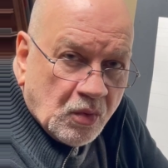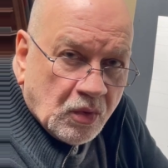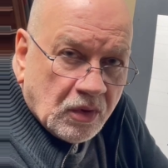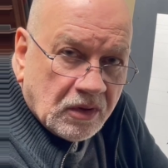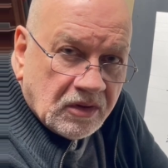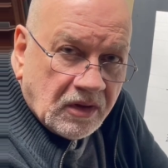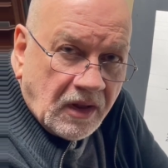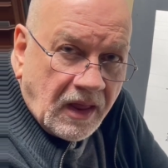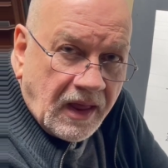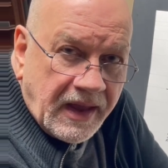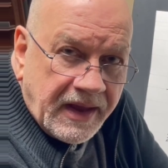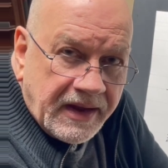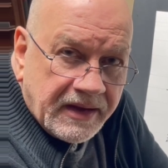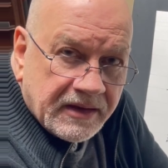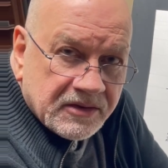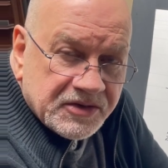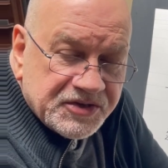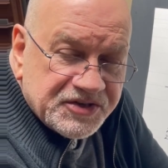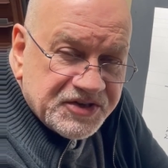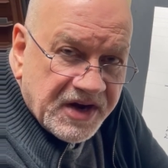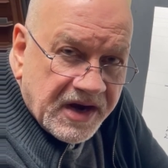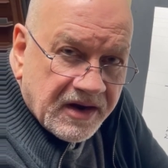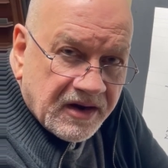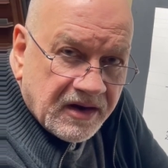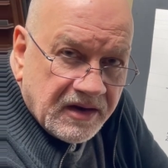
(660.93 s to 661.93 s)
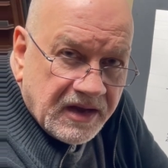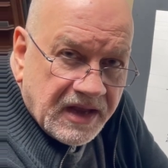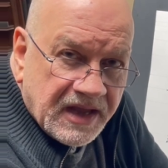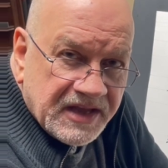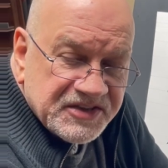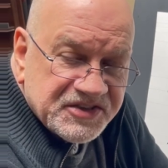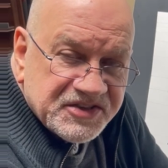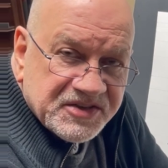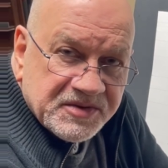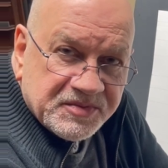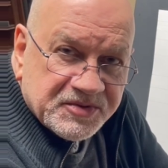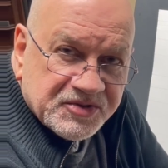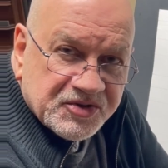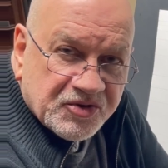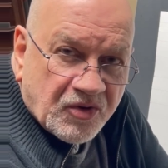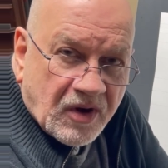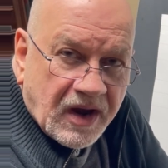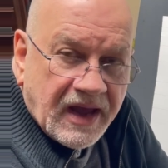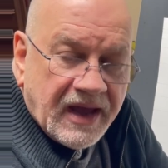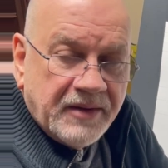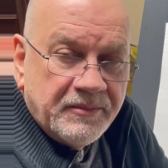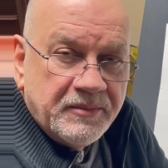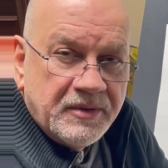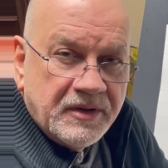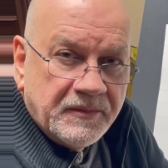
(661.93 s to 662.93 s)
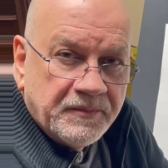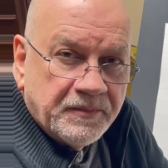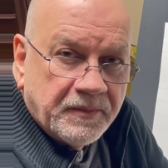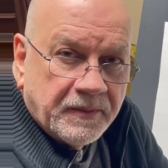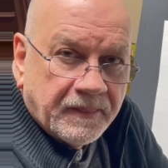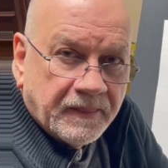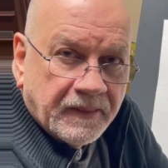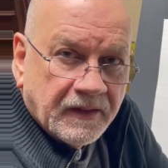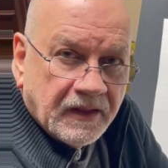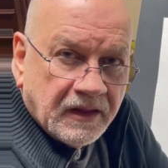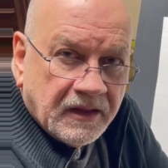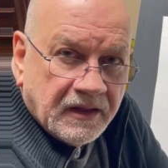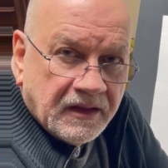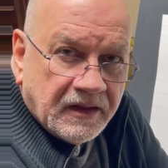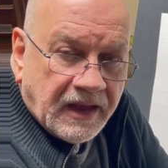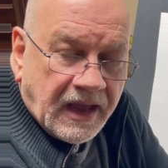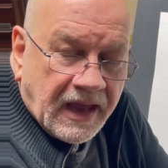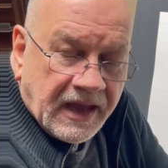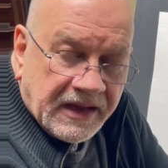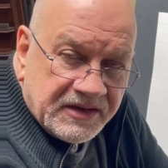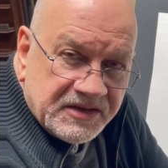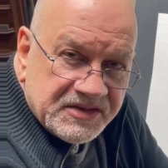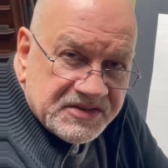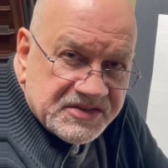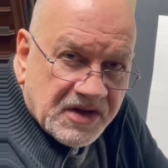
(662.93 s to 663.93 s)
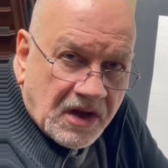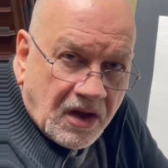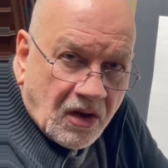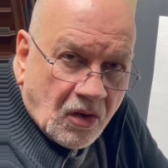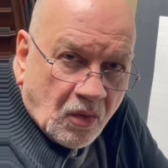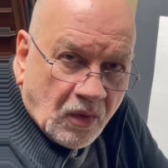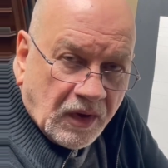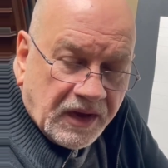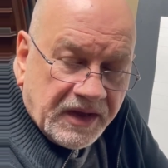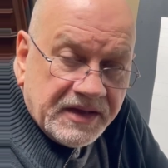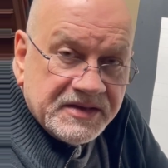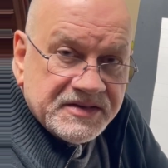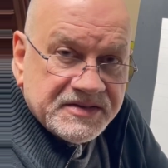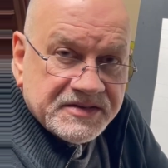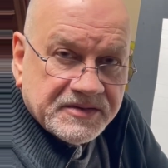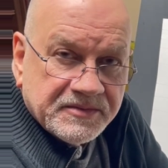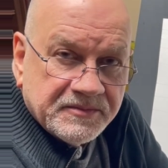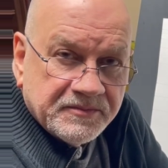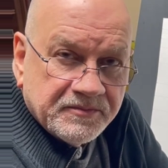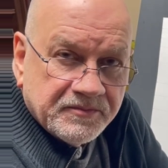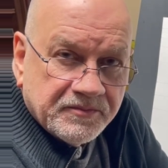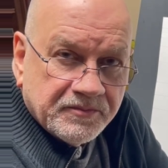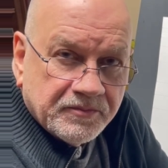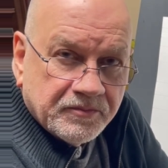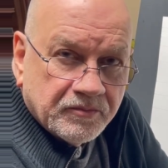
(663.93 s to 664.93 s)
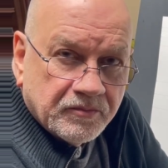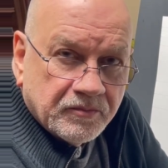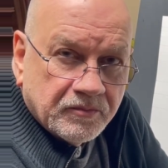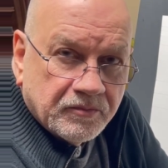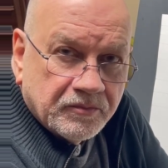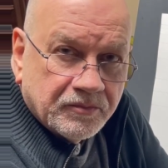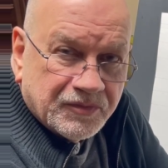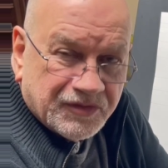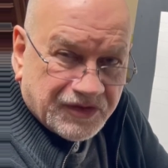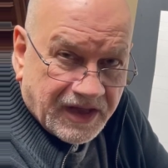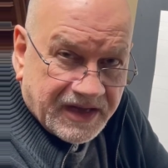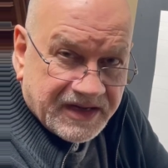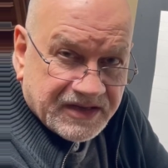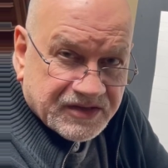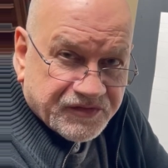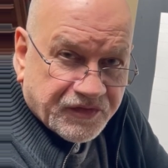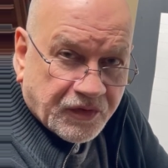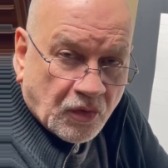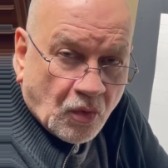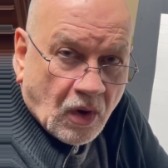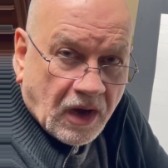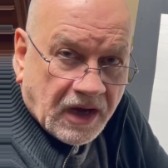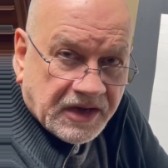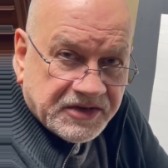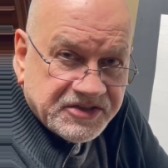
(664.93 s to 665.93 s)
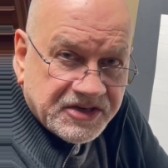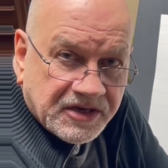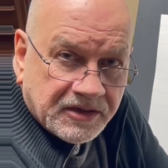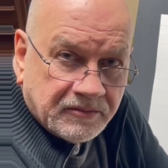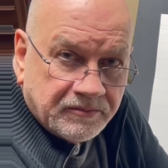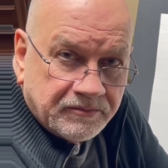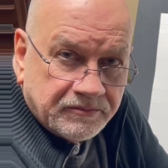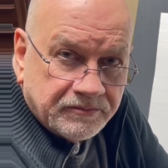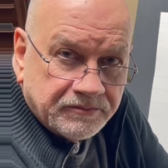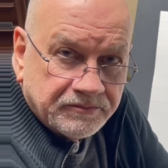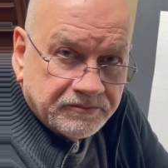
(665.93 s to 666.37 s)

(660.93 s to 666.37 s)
will like, share, and subscribe. And as always, thanks for watching.